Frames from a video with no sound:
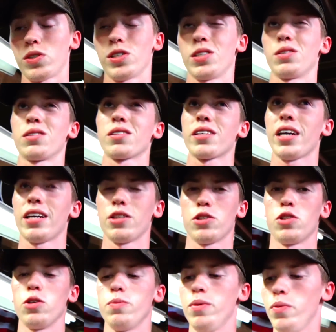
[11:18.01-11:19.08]
which is kind of
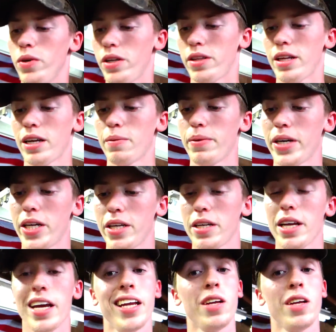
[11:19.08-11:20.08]
stupid when you think about it.